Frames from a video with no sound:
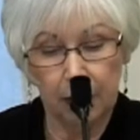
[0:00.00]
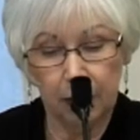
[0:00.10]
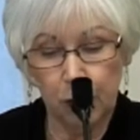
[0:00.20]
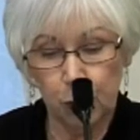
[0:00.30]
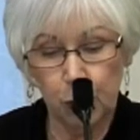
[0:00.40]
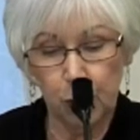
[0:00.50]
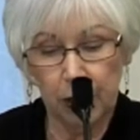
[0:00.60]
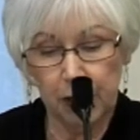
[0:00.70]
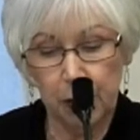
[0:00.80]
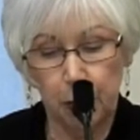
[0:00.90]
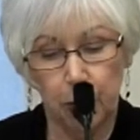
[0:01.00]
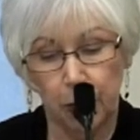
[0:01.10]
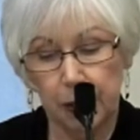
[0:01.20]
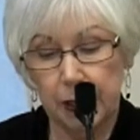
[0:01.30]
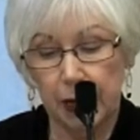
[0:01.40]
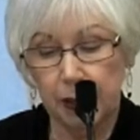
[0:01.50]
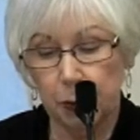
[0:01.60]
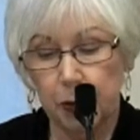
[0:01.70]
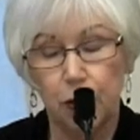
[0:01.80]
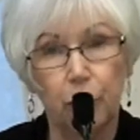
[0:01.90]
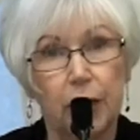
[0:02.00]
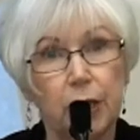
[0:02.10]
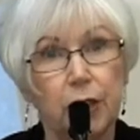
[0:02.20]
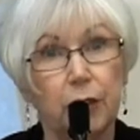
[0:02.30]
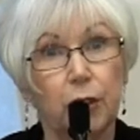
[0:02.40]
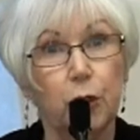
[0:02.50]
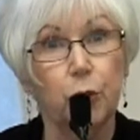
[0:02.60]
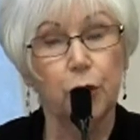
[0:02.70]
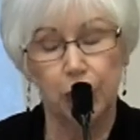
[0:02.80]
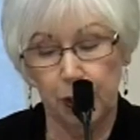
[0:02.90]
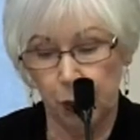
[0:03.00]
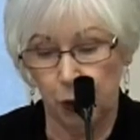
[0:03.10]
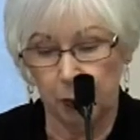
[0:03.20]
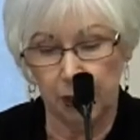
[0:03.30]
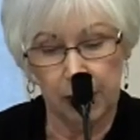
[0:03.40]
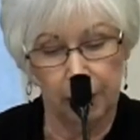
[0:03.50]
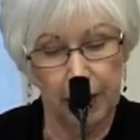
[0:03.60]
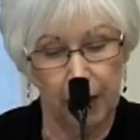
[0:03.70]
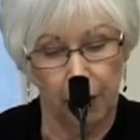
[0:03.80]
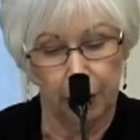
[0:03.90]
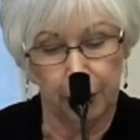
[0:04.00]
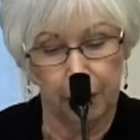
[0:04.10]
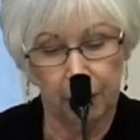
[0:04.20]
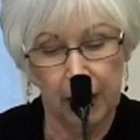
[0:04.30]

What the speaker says: this was really supported as it was addressed the social determinants of health.